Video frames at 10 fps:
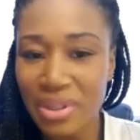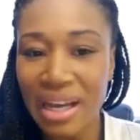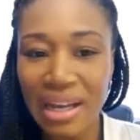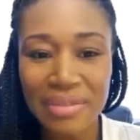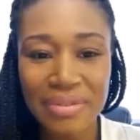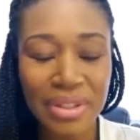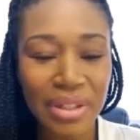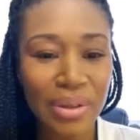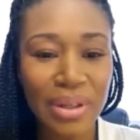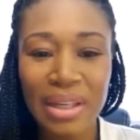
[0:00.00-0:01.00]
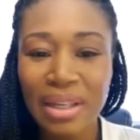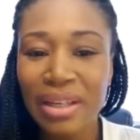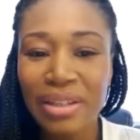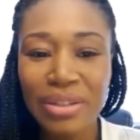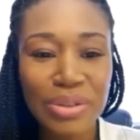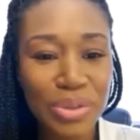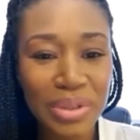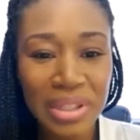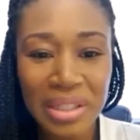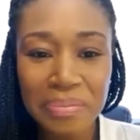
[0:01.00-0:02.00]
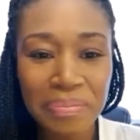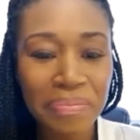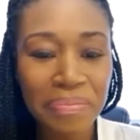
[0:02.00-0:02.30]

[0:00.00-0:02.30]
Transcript: have, You dream,